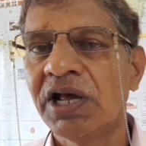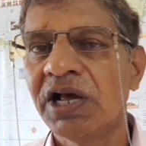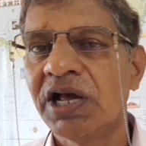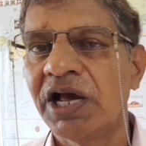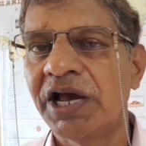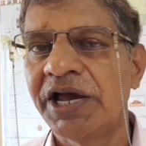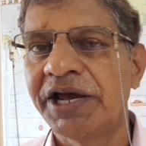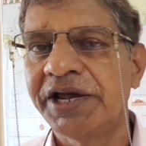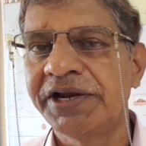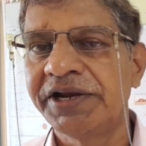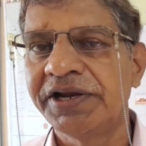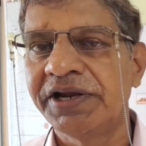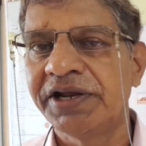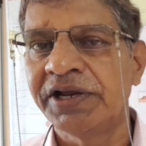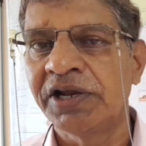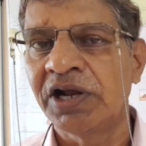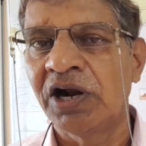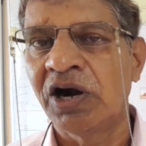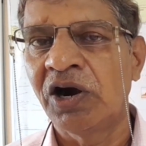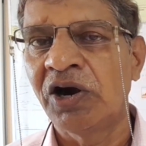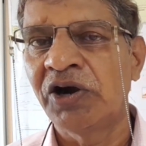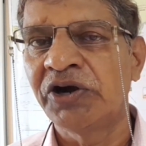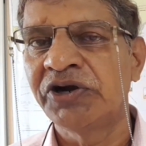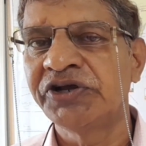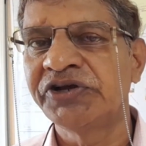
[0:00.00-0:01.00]
and
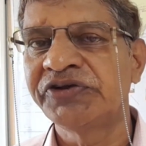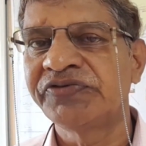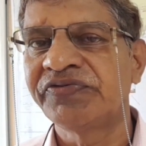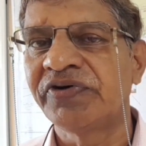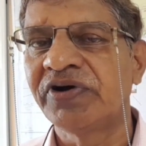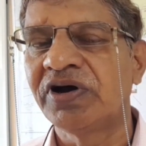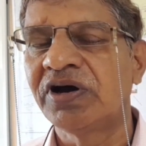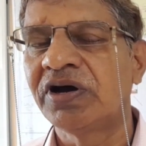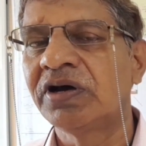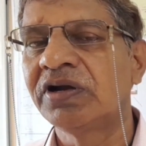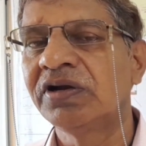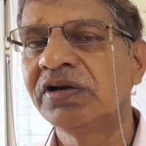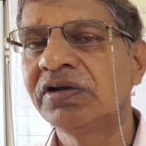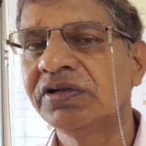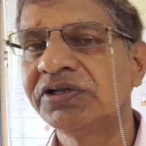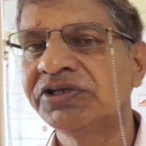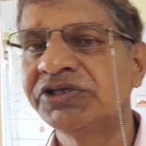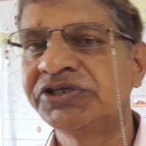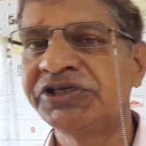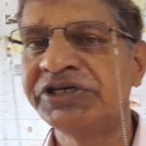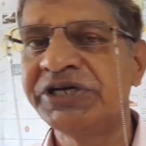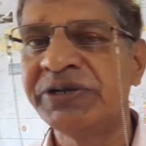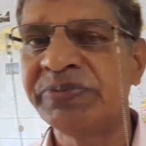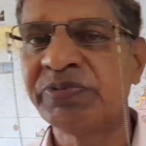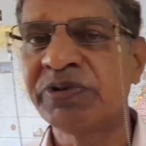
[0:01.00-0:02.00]
yard is for
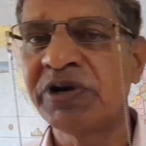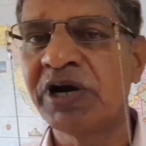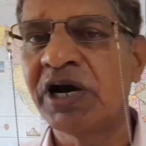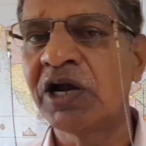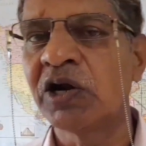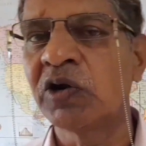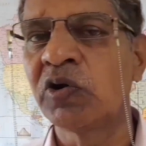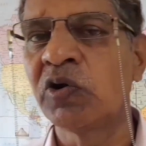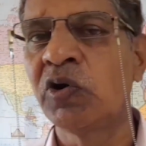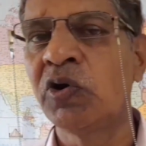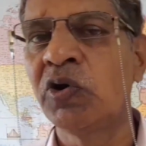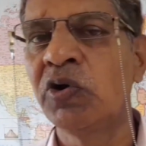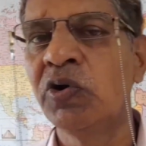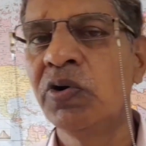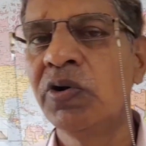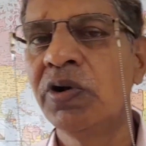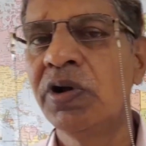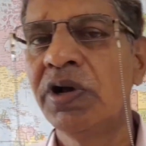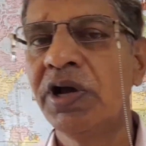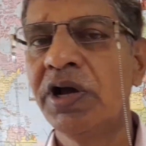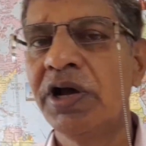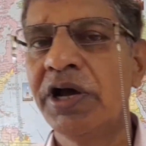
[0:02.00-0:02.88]
cheap cargo